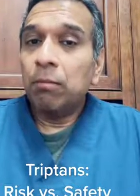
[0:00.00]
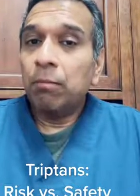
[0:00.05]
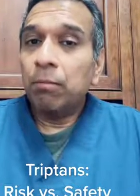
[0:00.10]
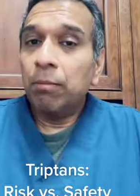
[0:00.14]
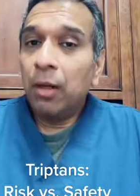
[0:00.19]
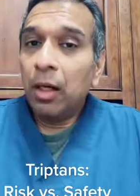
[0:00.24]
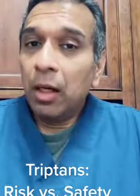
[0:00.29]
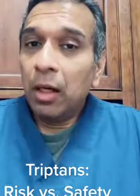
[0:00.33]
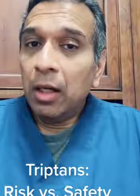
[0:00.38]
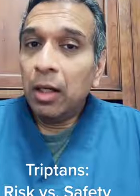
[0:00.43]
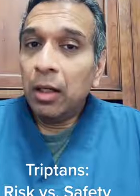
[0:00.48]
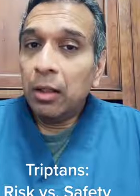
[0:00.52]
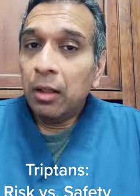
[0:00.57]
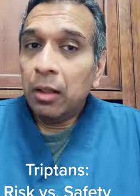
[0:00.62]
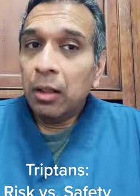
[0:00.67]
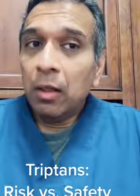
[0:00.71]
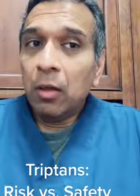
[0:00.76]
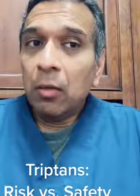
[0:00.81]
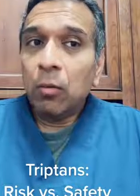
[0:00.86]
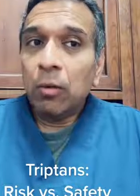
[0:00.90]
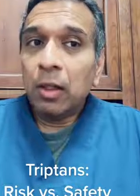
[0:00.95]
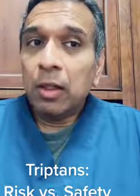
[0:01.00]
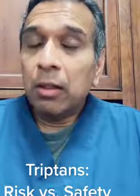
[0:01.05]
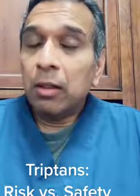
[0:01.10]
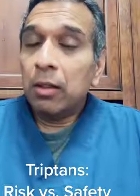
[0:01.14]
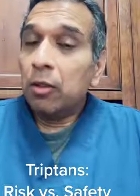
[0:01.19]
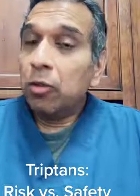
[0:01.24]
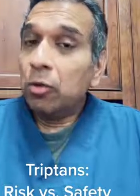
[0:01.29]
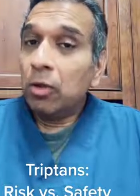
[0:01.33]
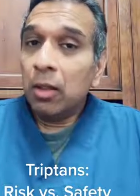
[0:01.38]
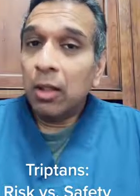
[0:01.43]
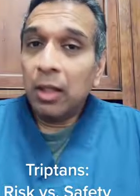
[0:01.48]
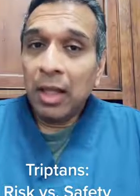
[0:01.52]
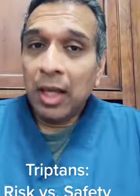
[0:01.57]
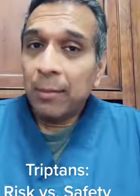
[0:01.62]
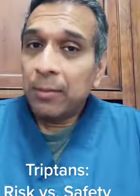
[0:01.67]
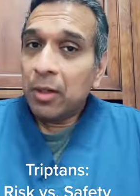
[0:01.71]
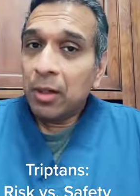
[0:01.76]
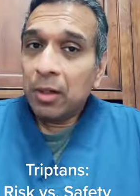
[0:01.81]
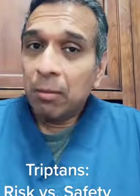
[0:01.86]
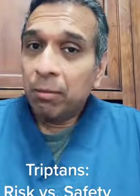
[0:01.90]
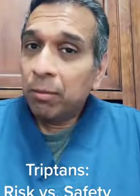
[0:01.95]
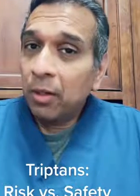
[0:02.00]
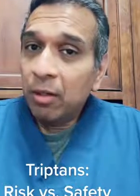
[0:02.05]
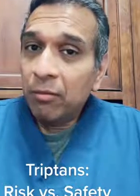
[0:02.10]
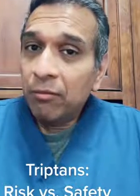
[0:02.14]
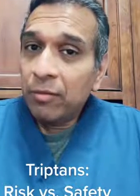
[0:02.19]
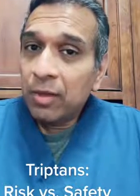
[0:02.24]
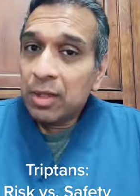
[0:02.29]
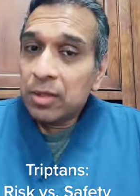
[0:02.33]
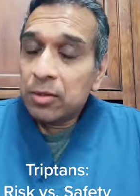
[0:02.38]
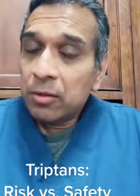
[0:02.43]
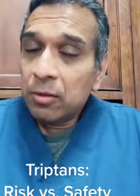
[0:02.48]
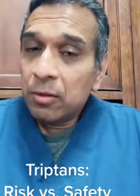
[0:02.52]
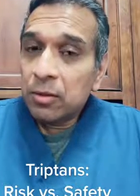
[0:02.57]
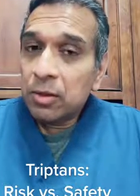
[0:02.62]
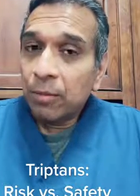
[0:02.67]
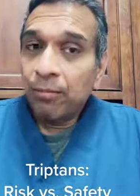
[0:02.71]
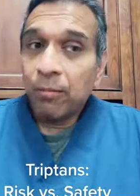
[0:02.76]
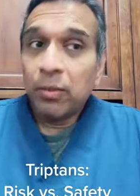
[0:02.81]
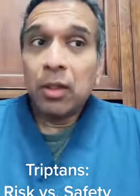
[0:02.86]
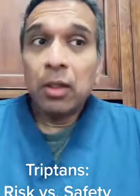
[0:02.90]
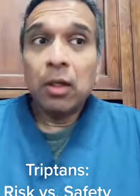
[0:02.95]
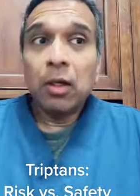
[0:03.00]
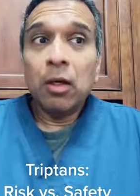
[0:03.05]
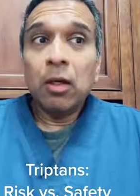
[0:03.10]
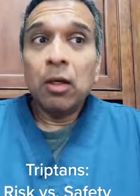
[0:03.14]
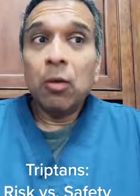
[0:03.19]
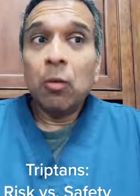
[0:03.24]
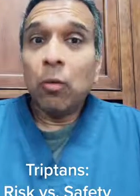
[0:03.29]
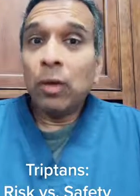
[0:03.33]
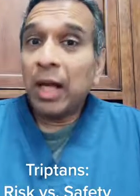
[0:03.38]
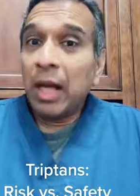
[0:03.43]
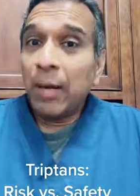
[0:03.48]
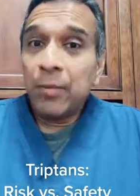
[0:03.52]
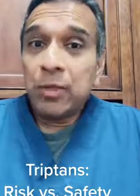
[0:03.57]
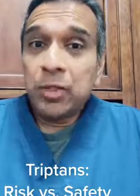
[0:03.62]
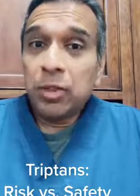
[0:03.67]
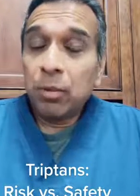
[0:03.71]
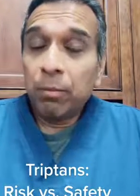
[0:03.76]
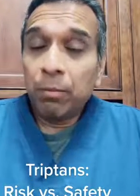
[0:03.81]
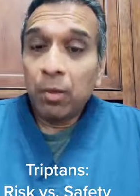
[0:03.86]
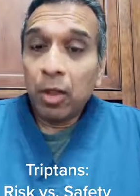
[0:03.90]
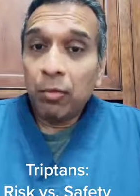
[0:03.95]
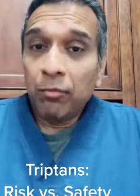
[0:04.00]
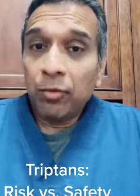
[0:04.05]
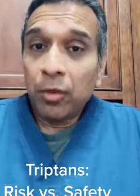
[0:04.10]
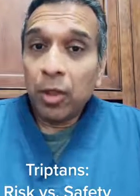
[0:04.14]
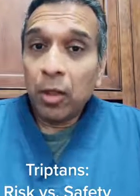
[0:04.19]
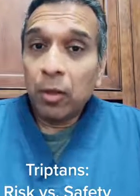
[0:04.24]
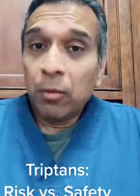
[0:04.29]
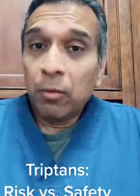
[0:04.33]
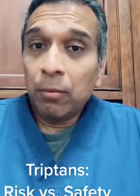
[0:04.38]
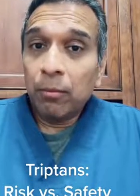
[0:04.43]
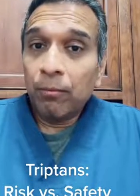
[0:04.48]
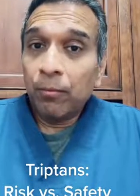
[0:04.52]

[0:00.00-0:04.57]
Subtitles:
But when you clamp down on the blood vessels, what happens to your blood flow?